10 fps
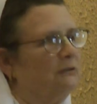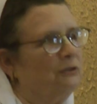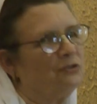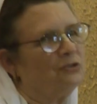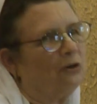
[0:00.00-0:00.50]
and
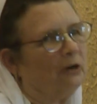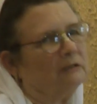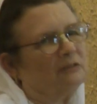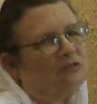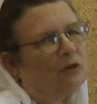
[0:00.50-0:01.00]
you
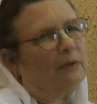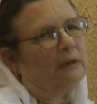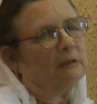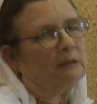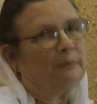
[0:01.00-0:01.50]
start
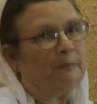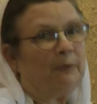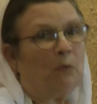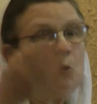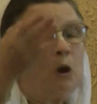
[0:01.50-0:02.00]
sewing a little bit.
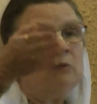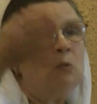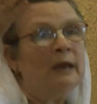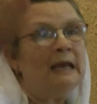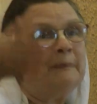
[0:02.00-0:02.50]
But
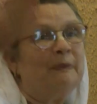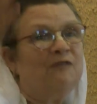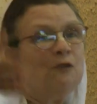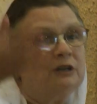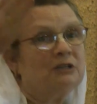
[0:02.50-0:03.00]
1 week
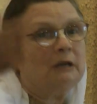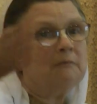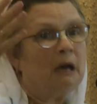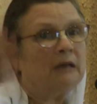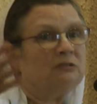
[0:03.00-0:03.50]
before
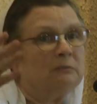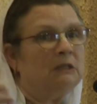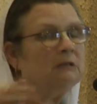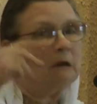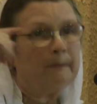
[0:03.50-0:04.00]

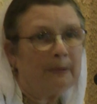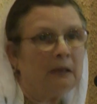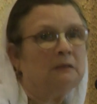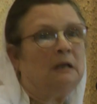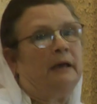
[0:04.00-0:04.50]
Janmashtami, you're up
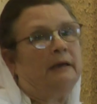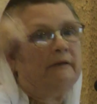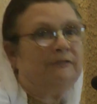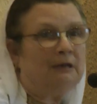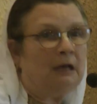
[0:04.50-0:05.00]
all night,
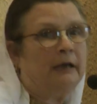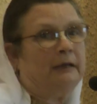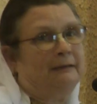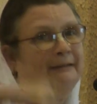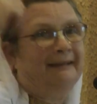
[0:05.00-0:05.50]
every
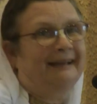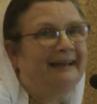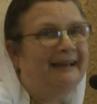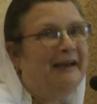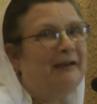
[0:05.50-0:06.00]
night,
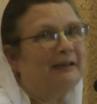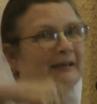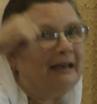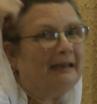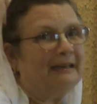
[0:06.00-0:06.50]

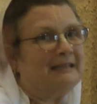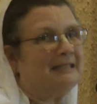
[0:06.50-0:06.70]
getting it